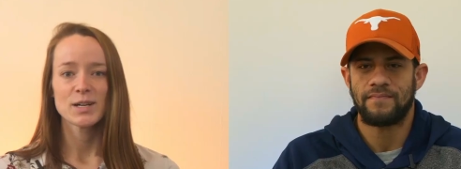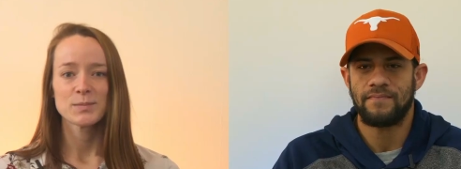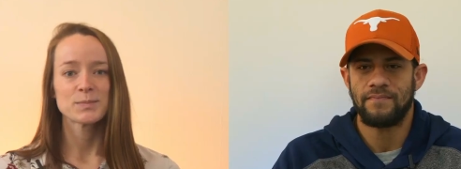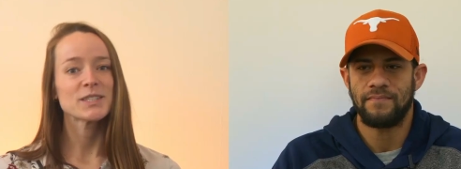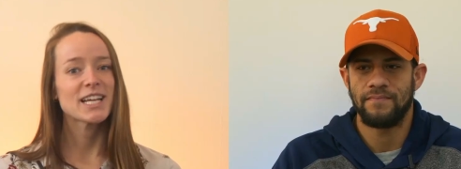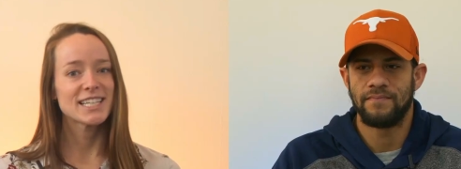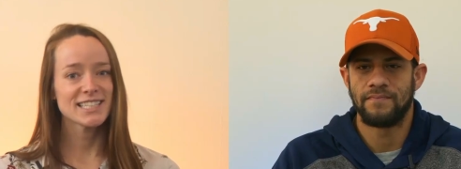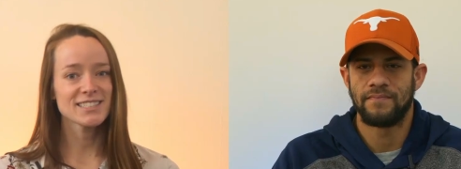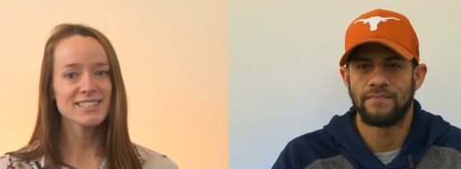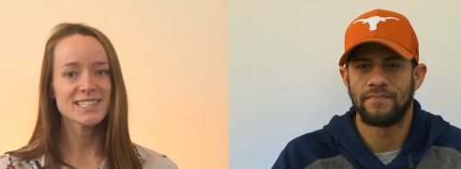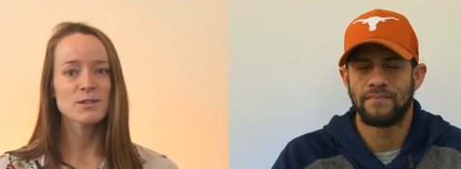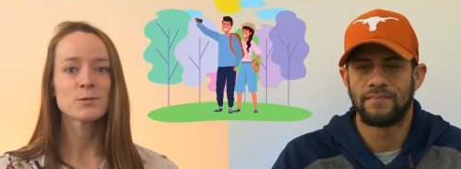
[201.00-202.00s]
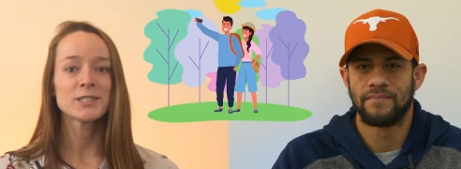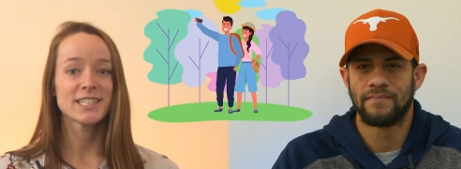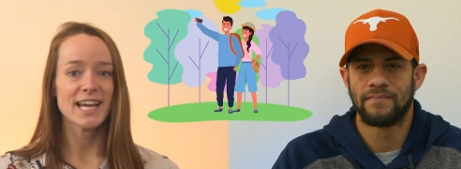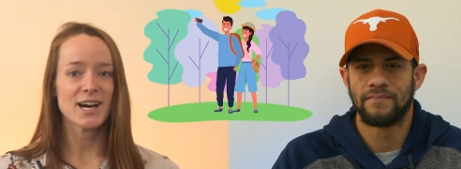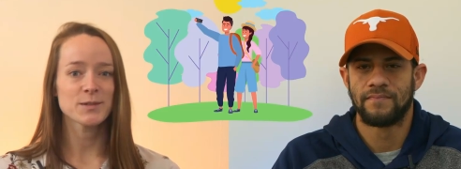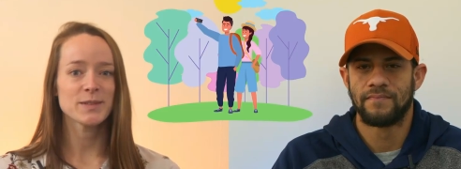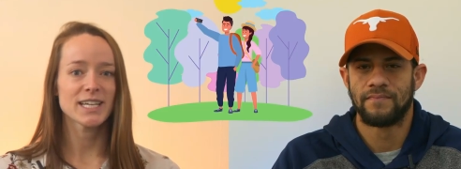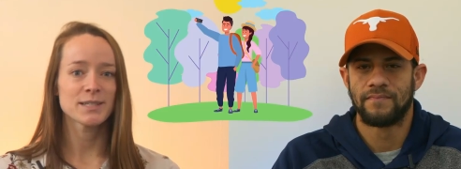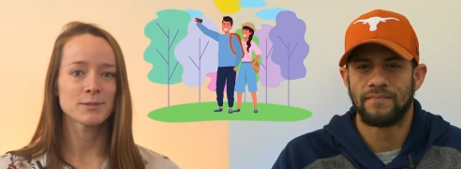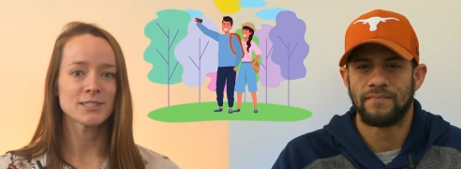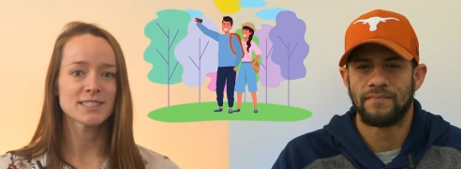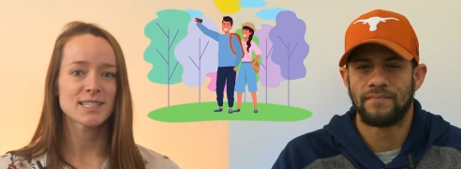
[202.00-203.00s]
Speaker 1: Millennials will now be
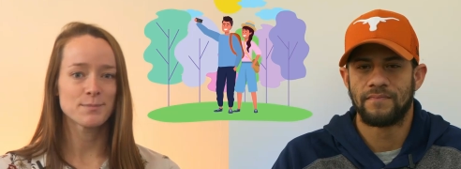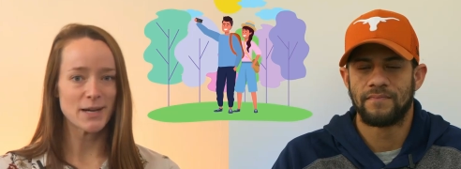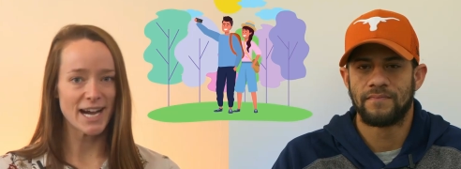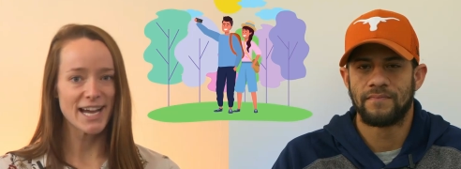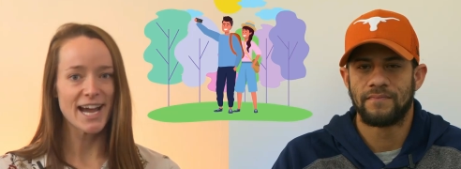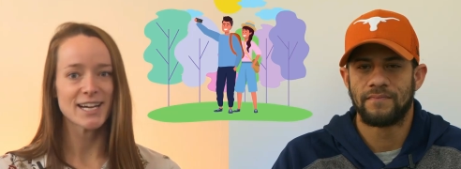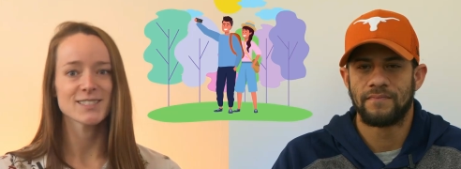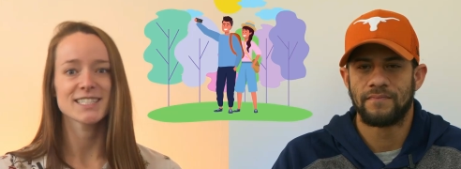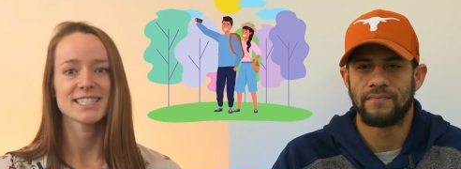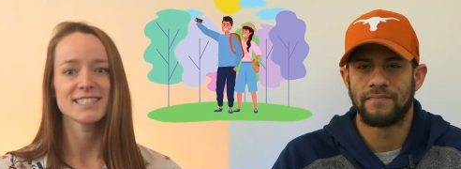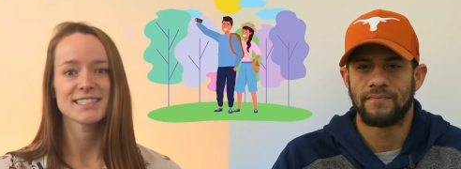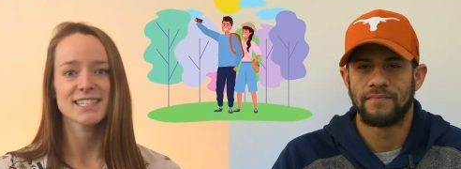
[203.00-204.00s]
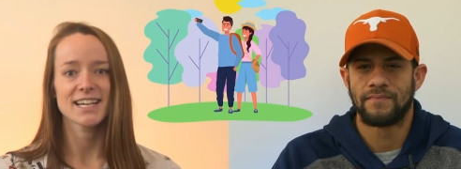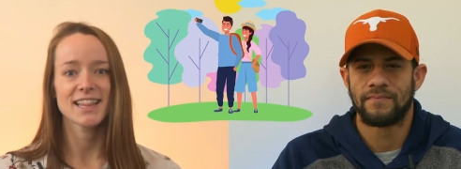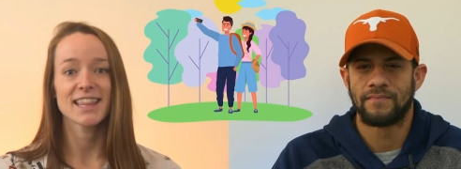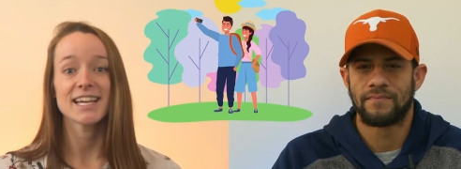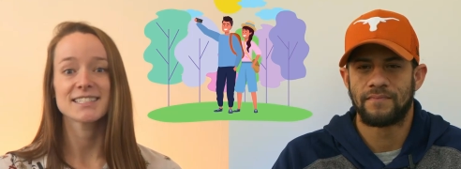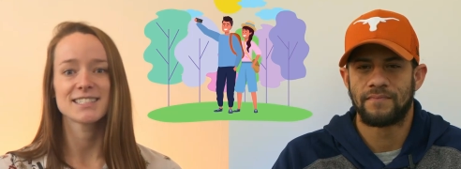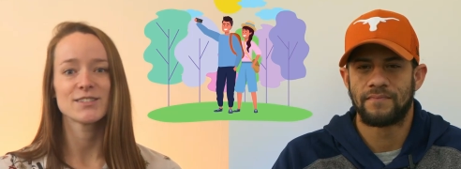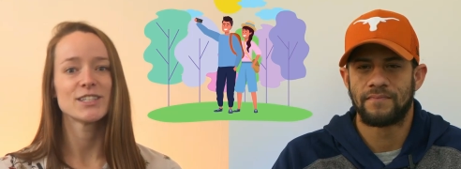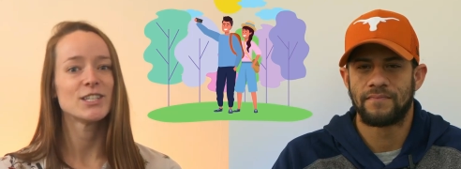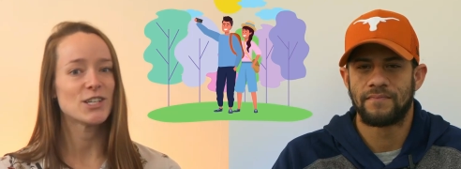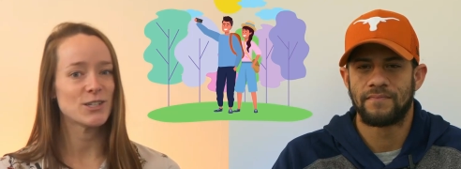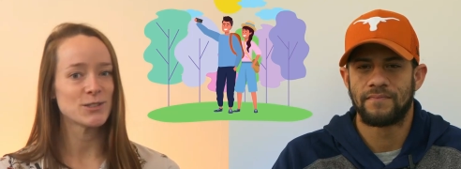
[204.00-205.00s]
able to buy houses thanks to
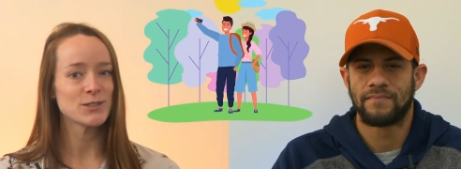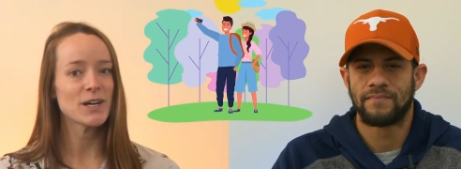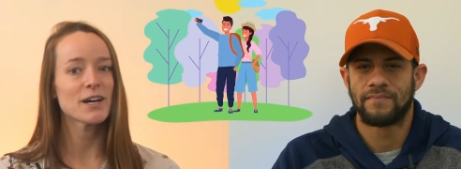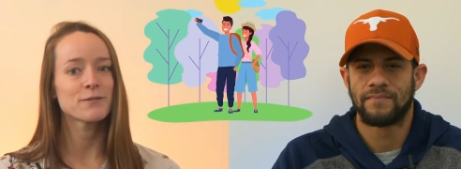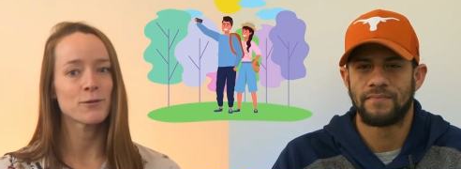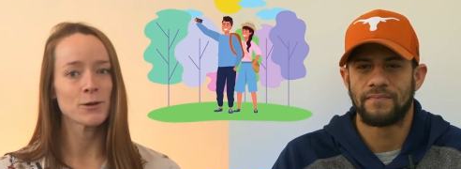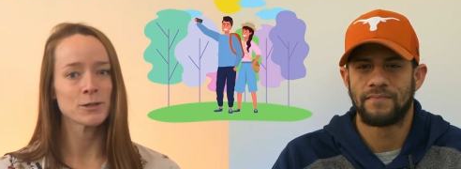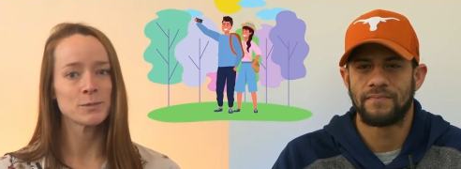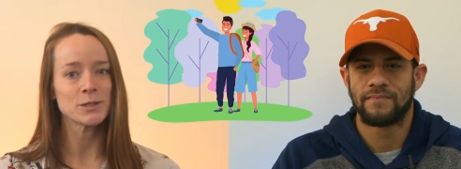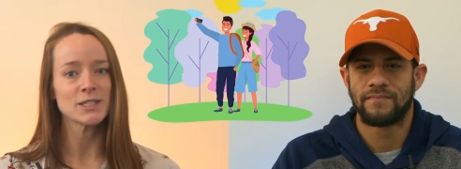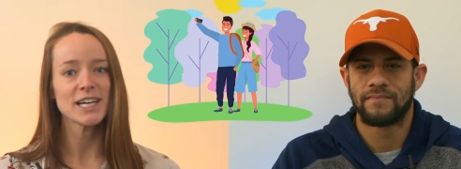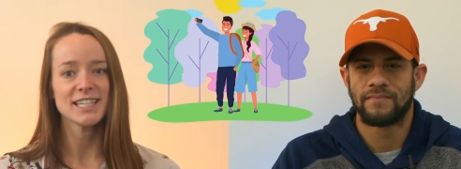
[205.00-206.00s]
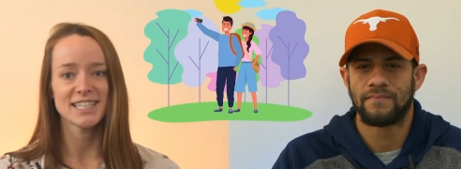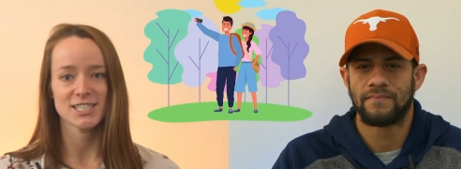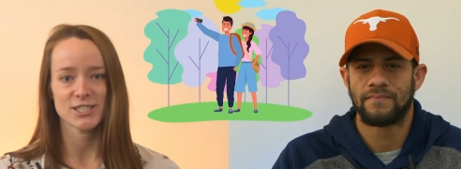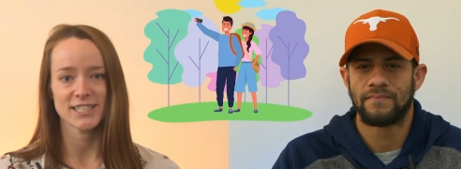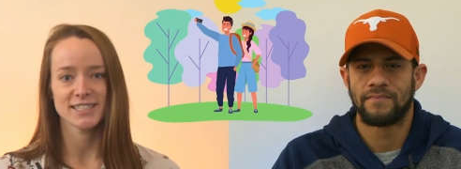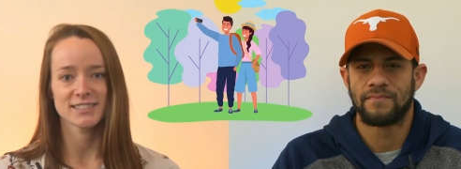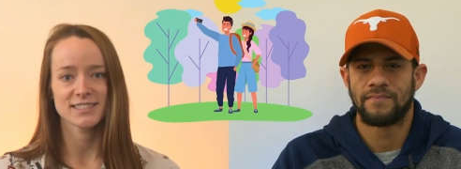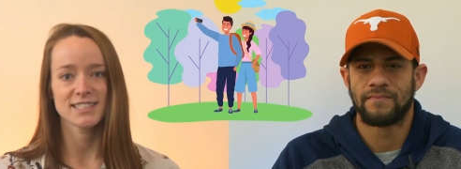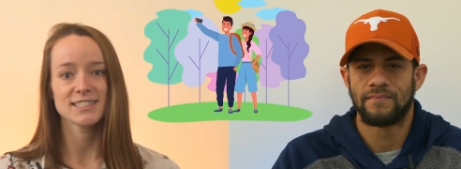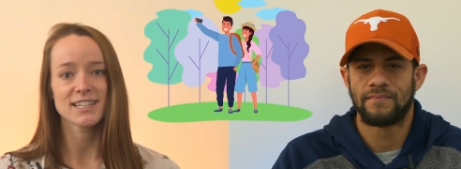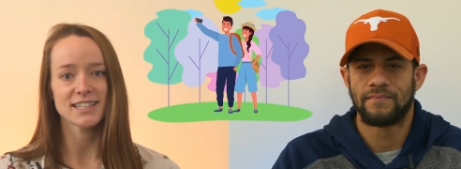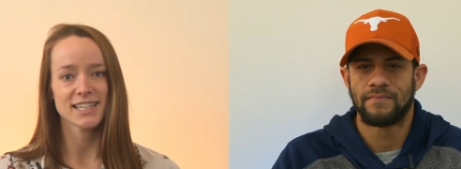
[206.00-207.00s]
a new affordable addition
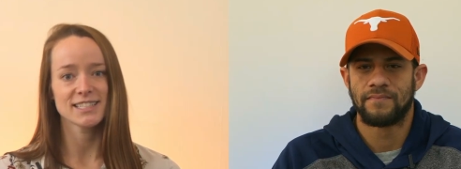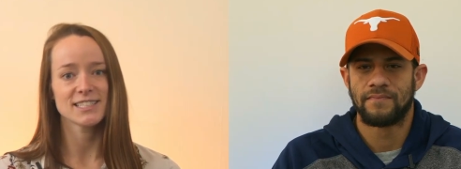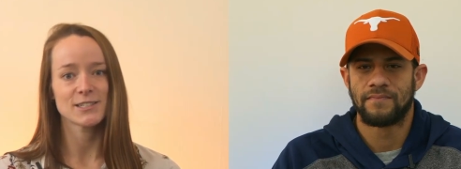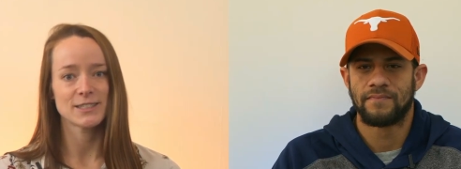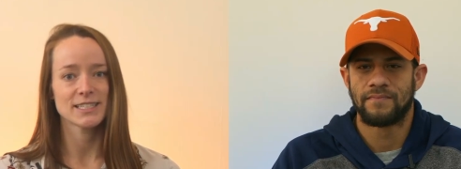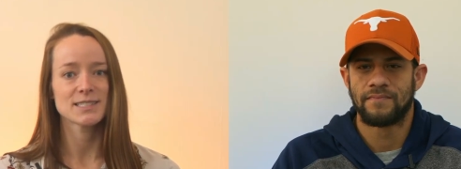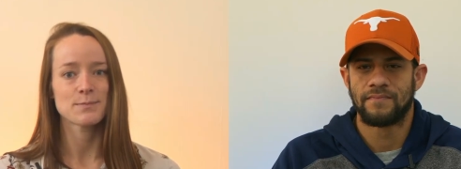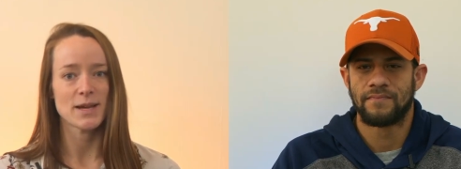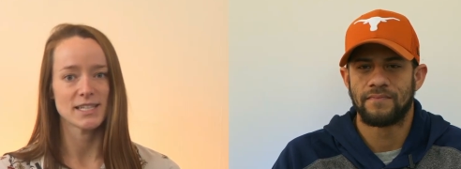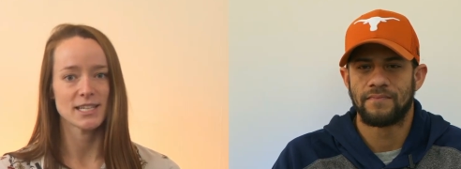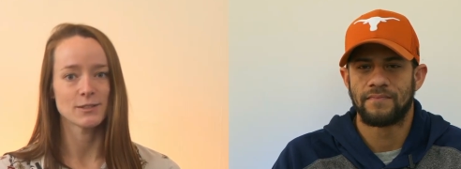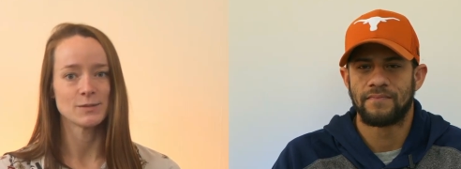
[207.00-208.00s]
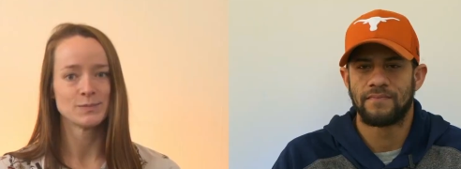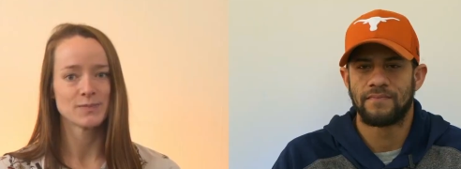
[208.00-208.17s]
to Dunkin' Donuts menu,